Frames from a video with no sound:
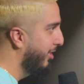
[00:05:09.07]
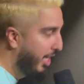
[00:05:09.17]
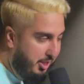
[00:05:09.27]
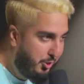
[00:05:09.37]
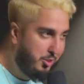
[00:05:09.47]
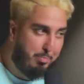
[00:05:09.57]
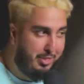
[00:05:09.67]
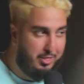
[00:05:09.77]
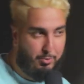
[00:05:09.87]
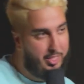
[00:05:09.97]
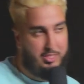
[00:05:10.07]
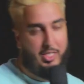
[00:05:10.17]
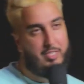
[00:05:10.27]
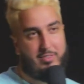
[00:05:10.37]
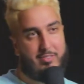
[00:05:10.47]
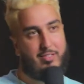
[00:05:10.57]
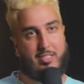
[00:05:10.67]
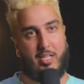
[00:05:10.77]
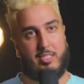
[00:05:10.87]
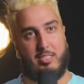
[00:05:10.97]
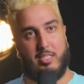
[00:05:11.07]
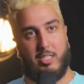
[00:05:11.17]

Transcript: I chose beard. Weights are heavy. Fuck that shit.